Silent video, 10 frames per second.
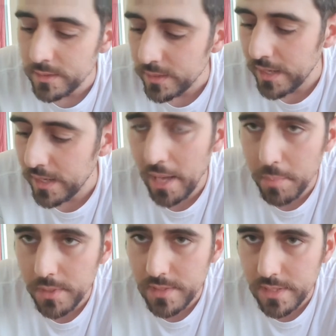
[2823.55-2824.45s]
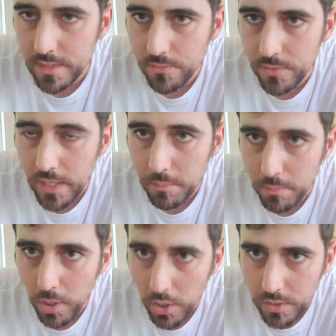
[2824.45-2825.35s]
It happens that the frame
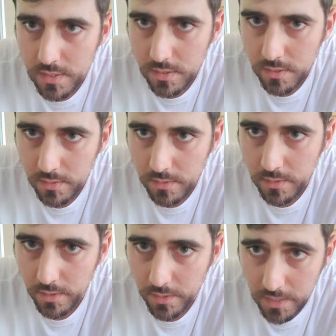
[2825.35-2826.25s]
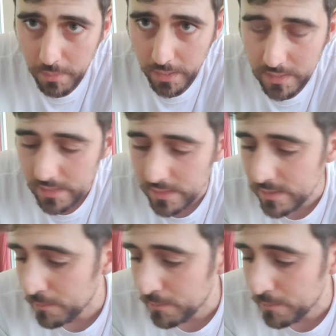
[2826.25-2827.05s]
blocks the e-bike kit.